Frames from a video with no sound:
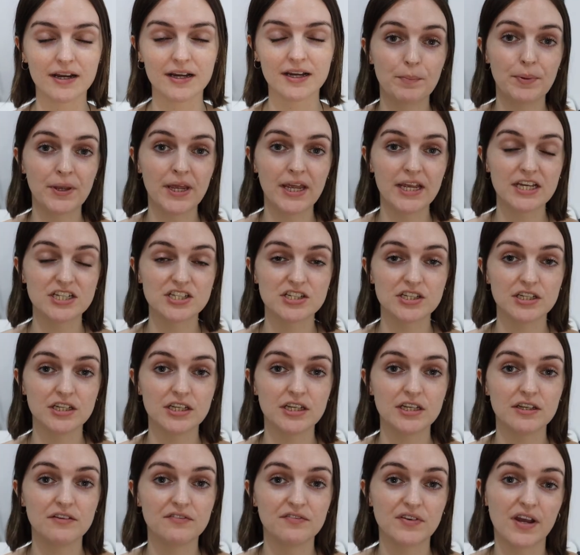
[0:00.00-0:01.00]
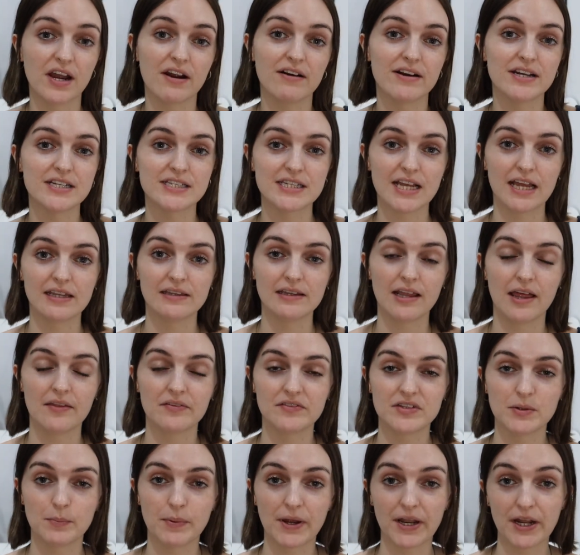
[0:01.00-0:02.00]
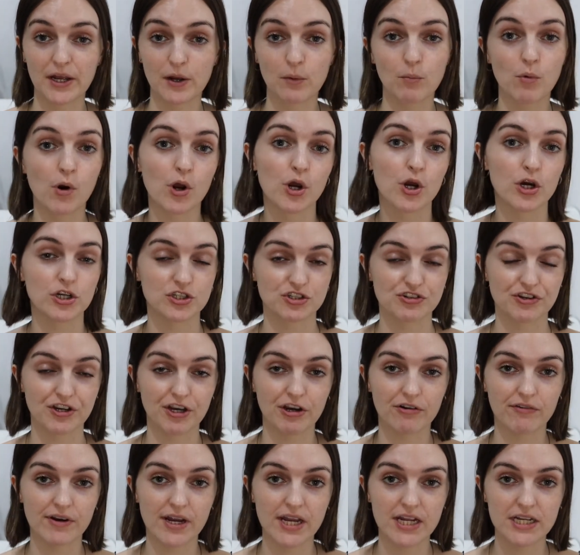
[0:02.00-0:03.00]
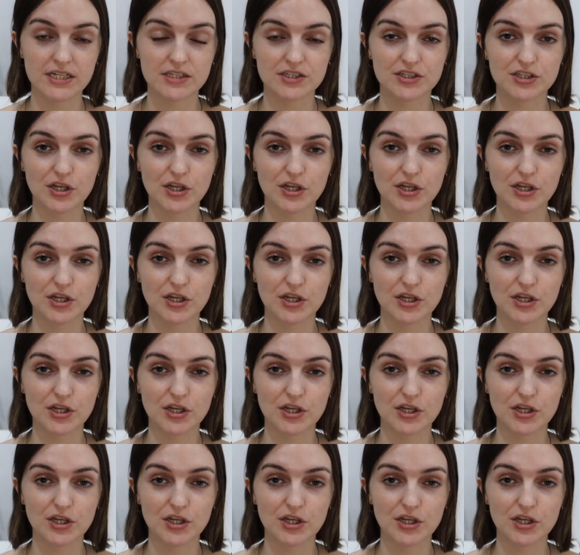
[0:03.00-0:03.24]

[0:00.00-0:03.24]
A PhD varies in length depending on what country you're in.